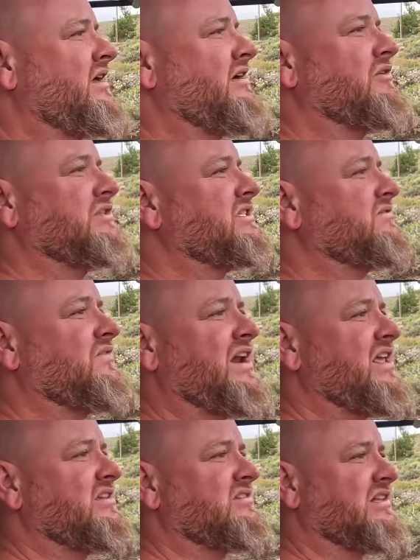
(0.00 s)
What's just
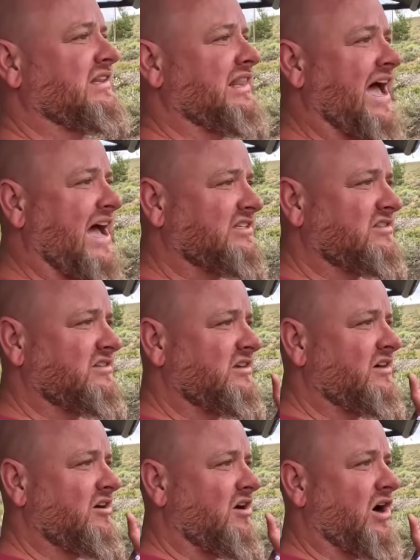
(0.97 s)
funny is the last
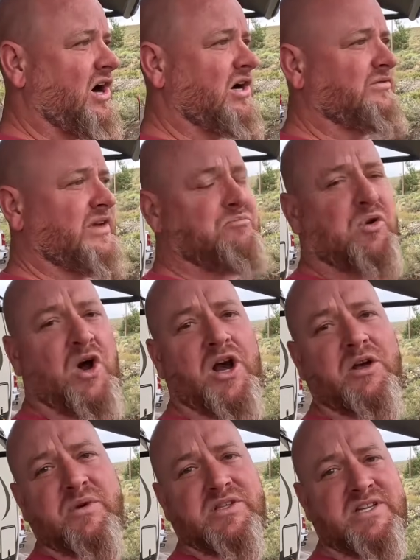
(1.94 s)
RV
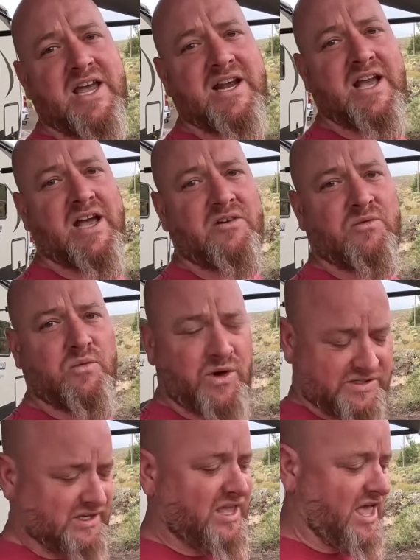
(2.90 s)
park we stayed at
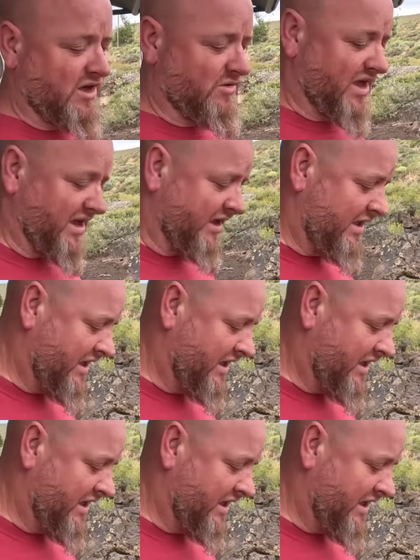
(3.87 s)
was a KOA,